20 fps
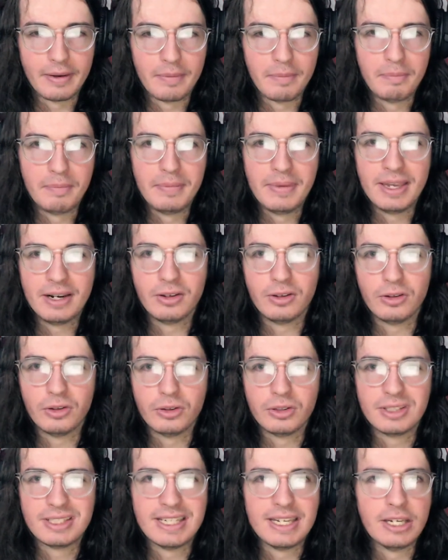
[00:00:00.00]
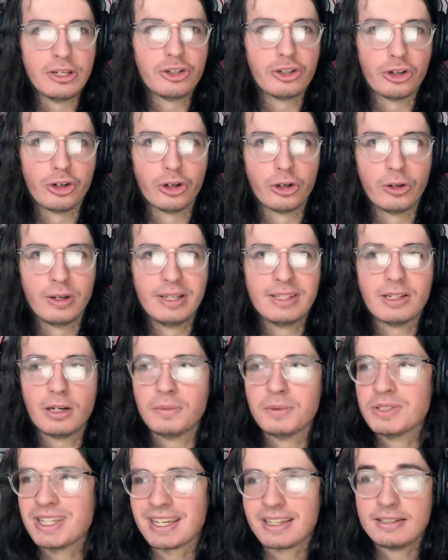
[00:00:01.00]
middle teacher. It's
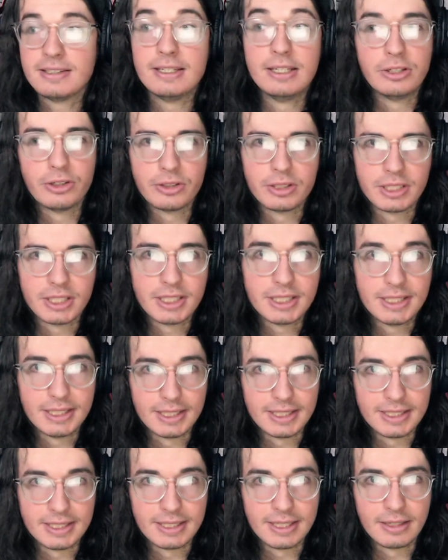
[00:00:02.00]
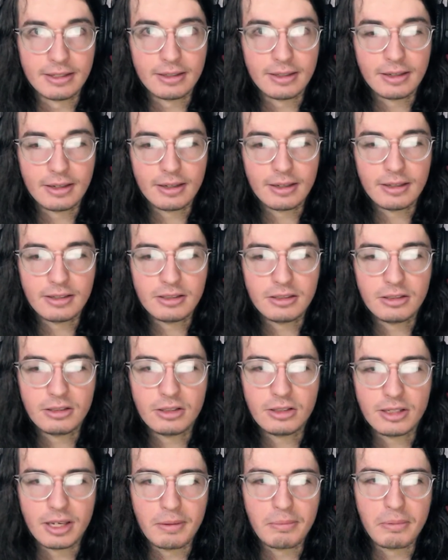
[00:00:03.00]
almost like a teacher's assistant
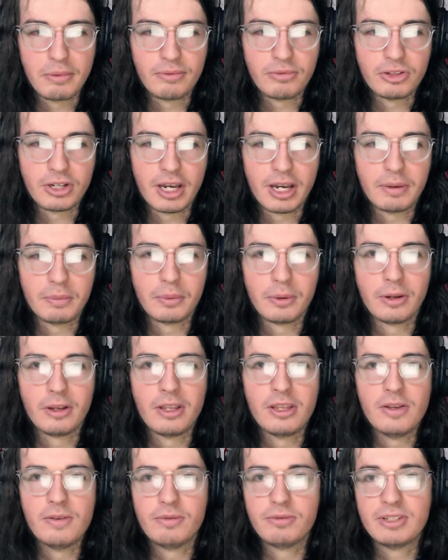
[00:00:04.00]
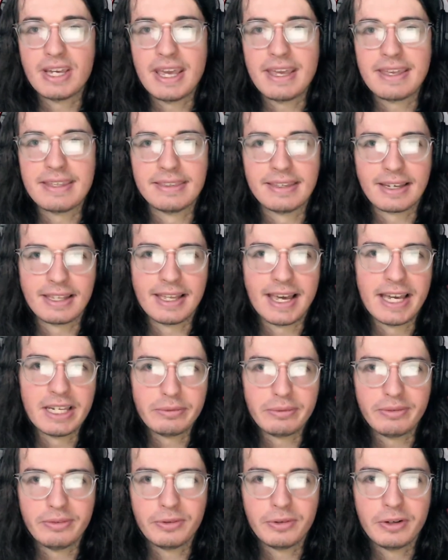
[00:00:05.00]
type of job, where you've taken the class
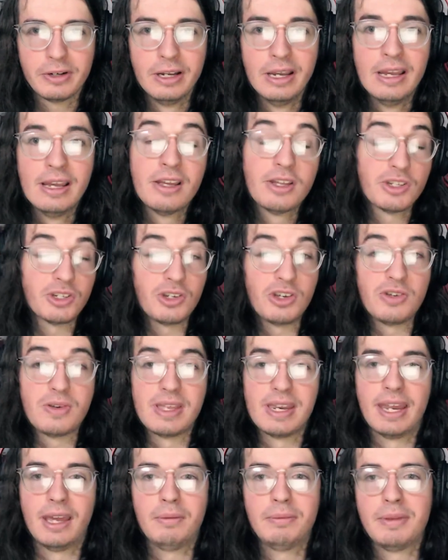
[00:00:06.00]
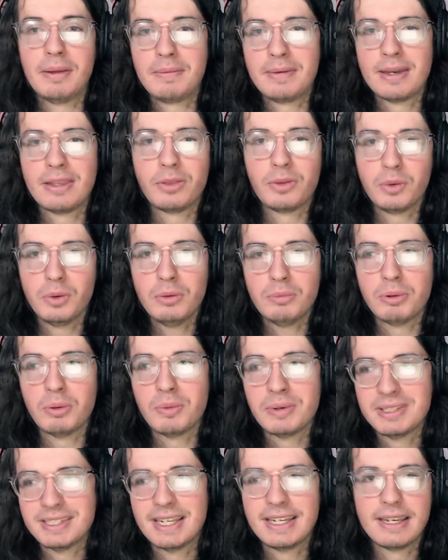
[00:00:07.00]
before, so you can help them get through it, but
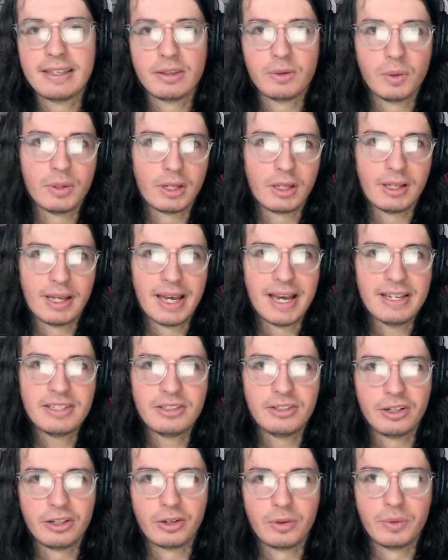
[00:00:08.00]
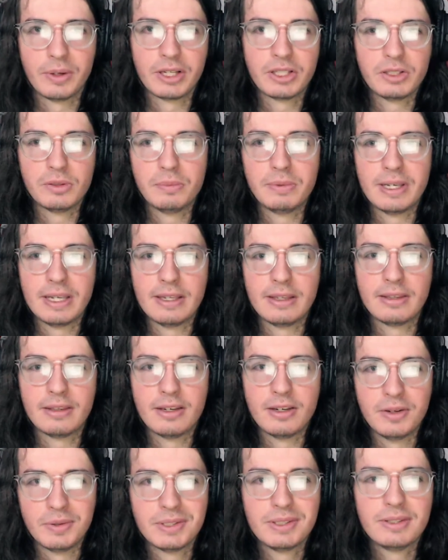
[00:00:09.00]
once they get through the class, they're going to be the
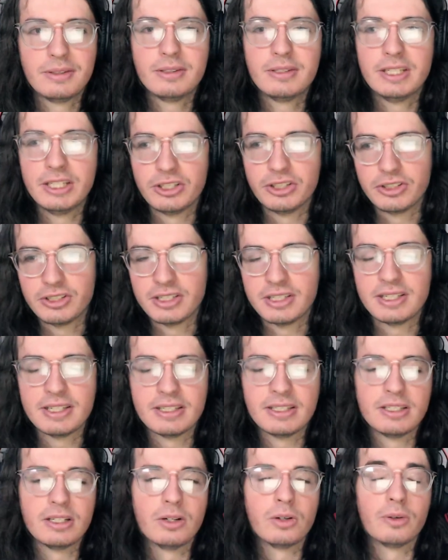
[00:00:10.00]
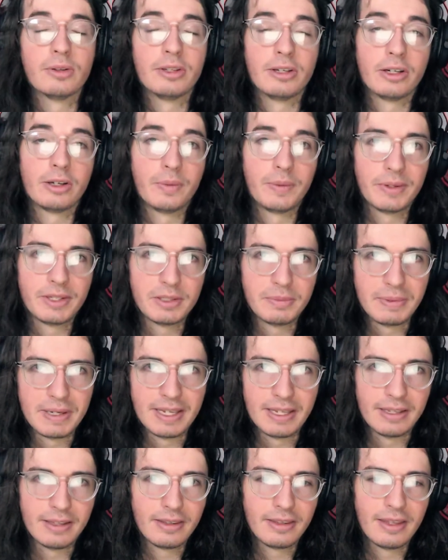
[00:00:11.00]
new teacher's assistant, or they're going to
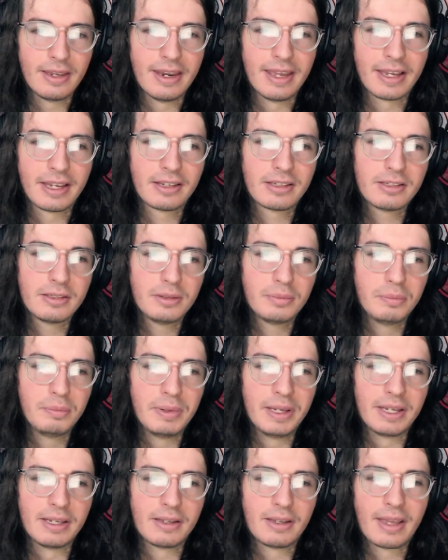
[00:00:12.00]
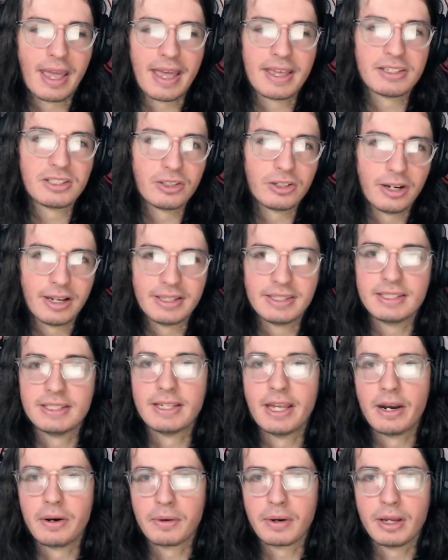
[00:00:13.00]
be the next big caster,
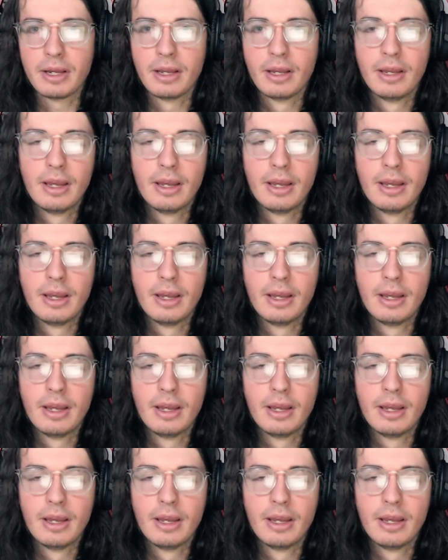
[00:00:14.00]
etc.